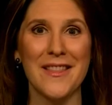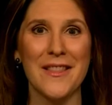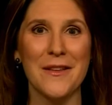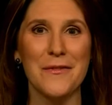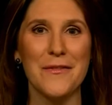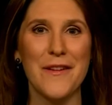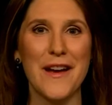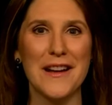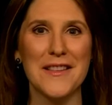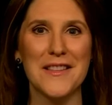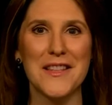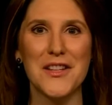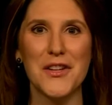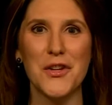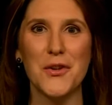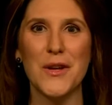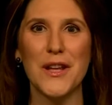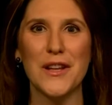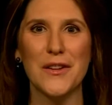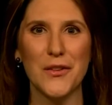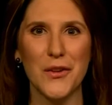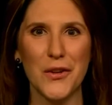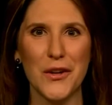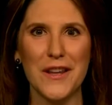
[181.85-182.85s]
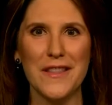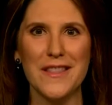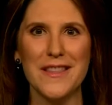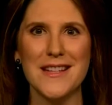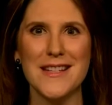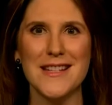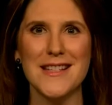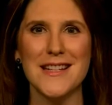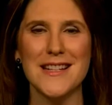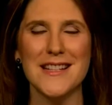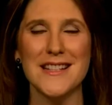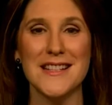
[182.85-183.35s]
The fact that you can look at
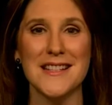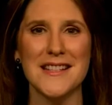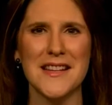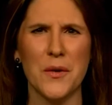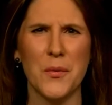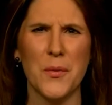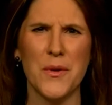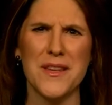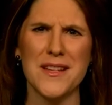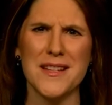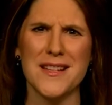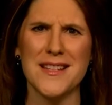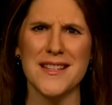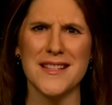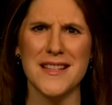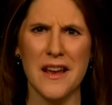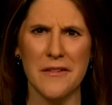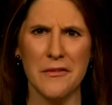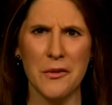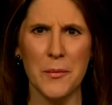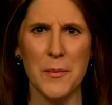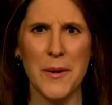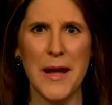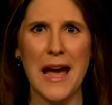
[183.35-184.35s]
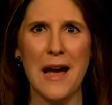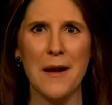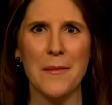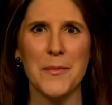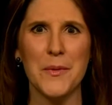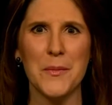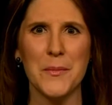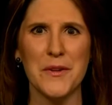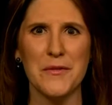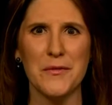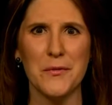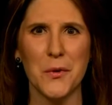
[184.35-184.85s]
these things and say, well, this has never
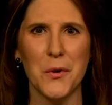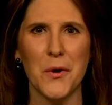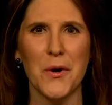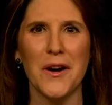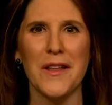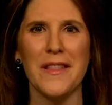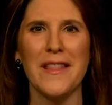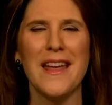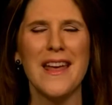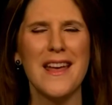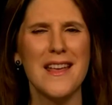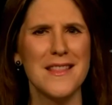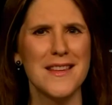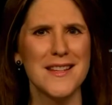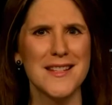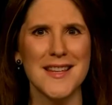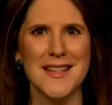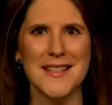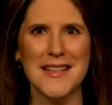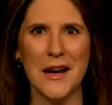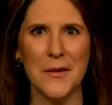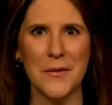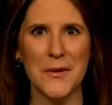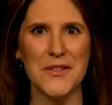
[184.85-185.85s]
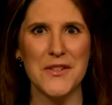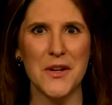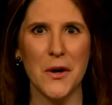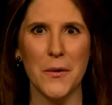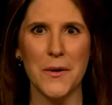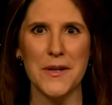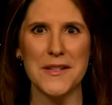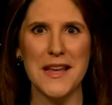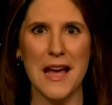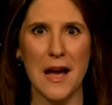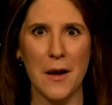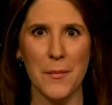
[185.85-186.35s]
happened before, and this is how it's
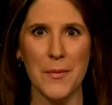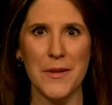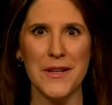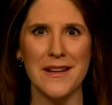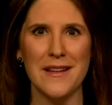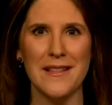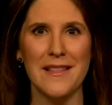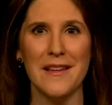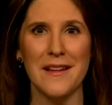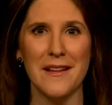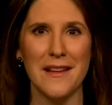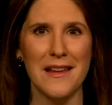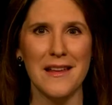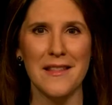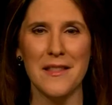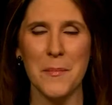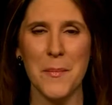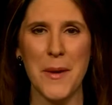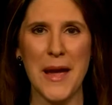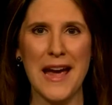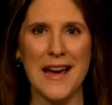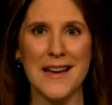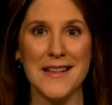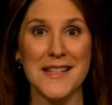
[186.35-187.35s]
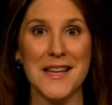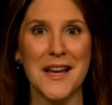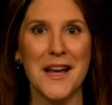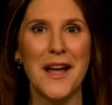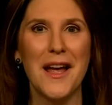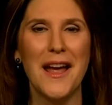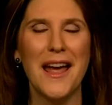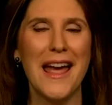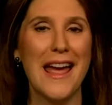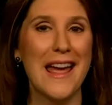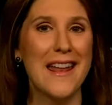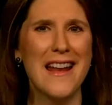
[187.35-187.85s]
always happened in the, in the past.
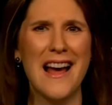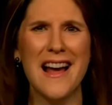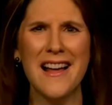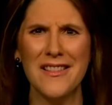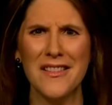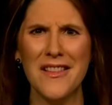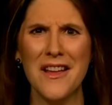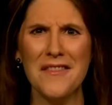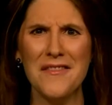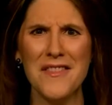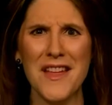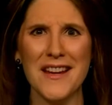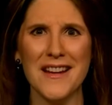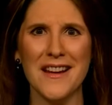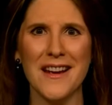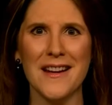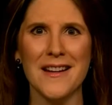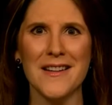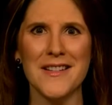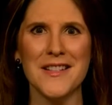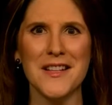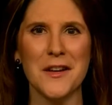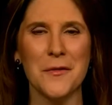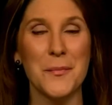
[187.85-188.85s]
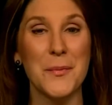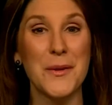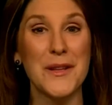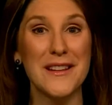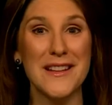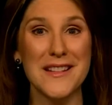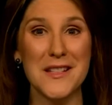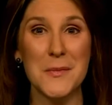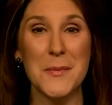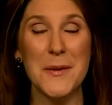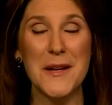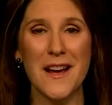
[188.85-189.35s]
And I love that kind of stuff. But
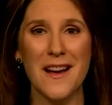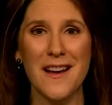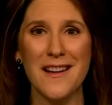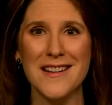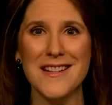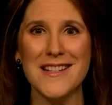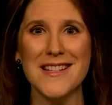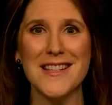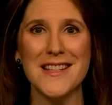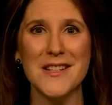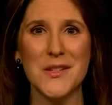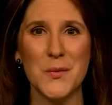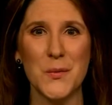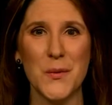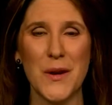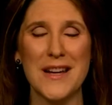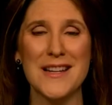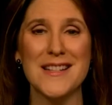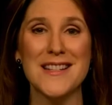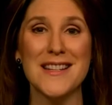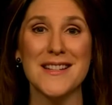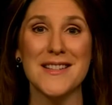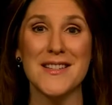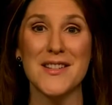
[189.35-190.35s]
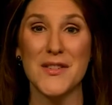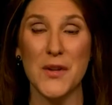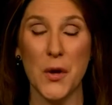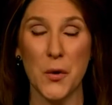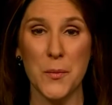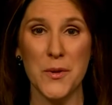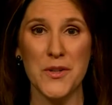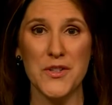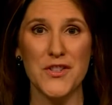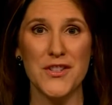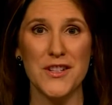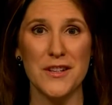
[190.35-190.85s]
let's be honest, this race is so
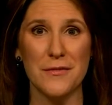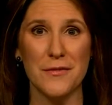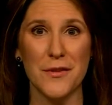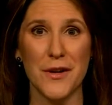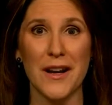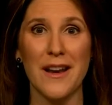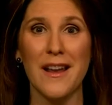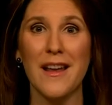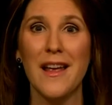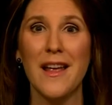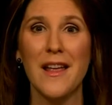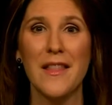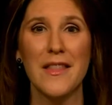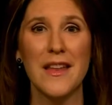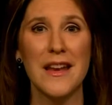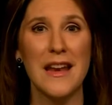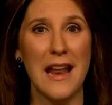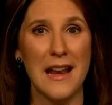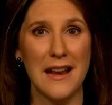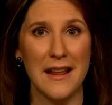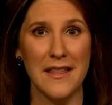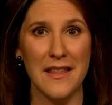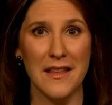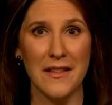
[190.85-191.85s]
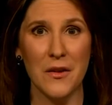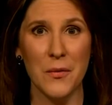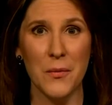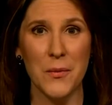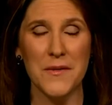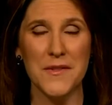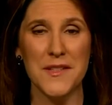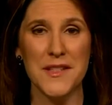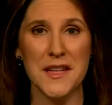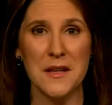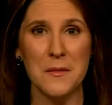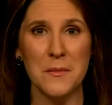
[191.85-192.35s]
much different than anything that
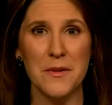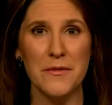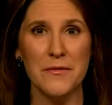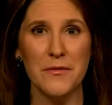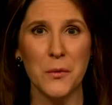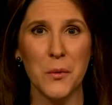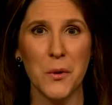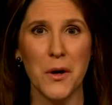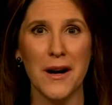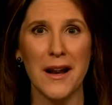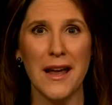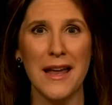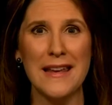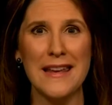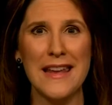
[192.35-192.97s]
we've seen Fair before. Enough.